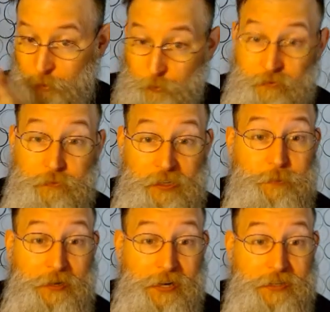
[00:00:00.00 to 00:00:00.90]
that's been
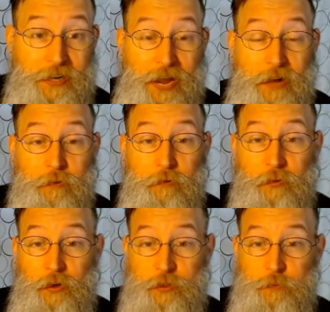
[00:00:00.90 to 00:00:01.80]
hinted at with
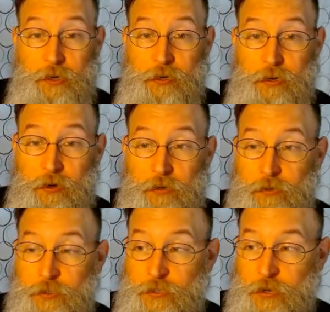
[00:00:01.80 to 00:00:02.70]
our two main
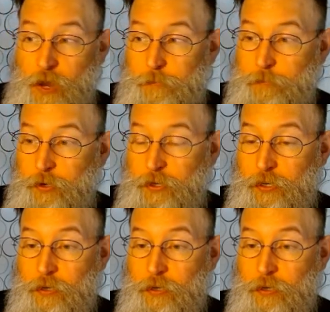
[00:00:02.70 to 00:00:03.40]
characters, Dom and Birdie.